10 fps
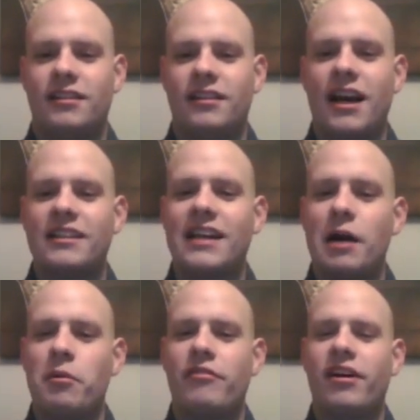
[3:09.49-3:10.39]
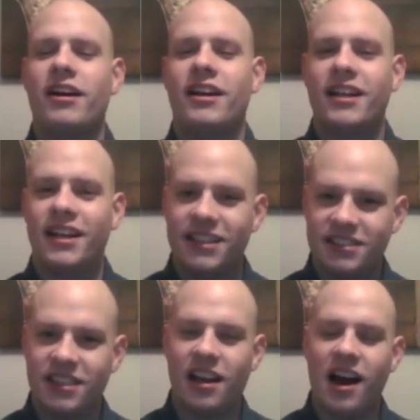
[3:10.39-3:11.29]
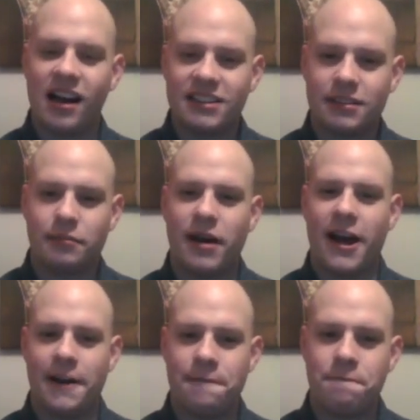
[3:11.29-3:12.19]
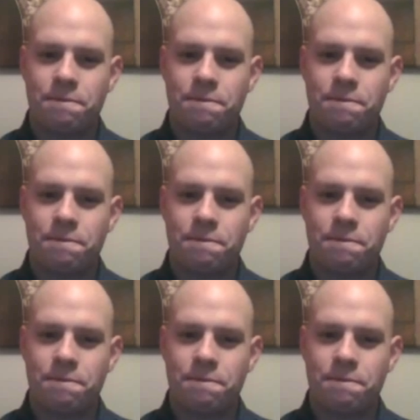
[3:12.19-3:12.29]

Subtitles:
That, however, is the last man."